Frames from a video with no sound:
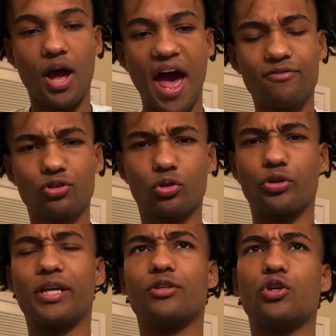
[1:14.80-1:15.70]
after
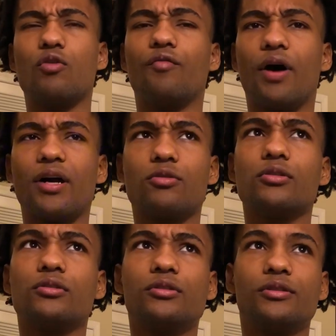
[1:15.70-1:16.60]
learning to go
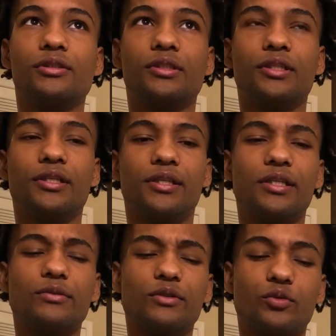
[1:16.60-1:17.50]
viral,
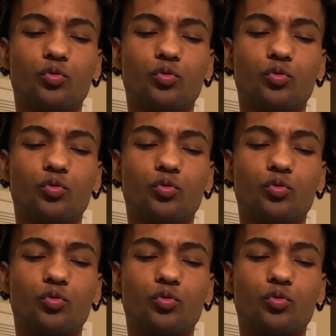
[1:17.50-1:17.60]
it was